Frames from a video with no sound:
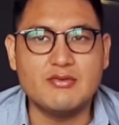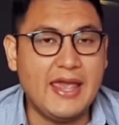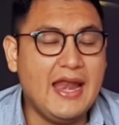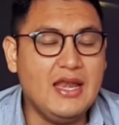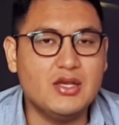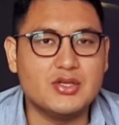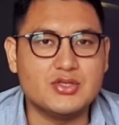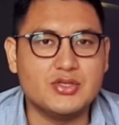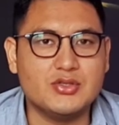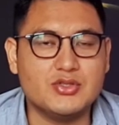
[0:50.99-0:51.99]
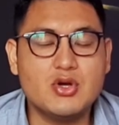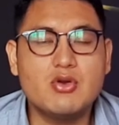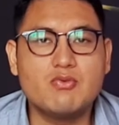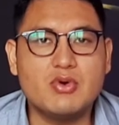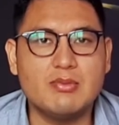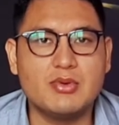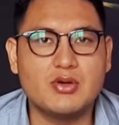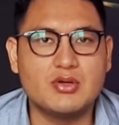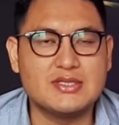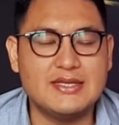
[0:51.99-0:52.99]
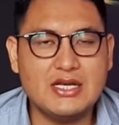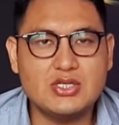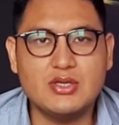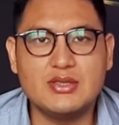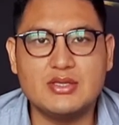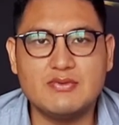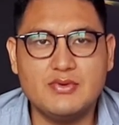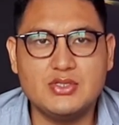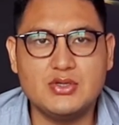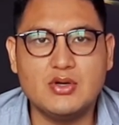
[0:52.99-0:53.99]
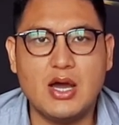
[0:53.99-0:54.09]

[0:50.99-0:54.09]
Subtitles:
alien to you, don't worry, because later in the video,